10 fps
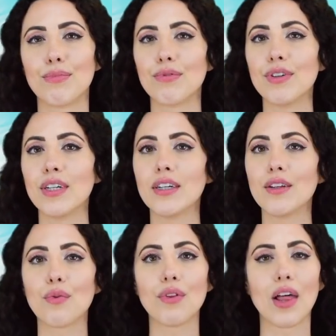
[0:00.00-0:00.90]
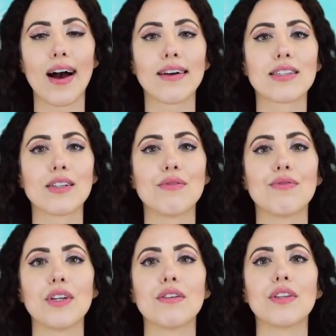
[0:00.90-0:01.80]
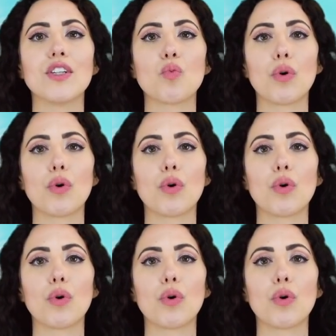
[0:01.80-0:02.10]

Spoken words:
Breathe, relax, and feel these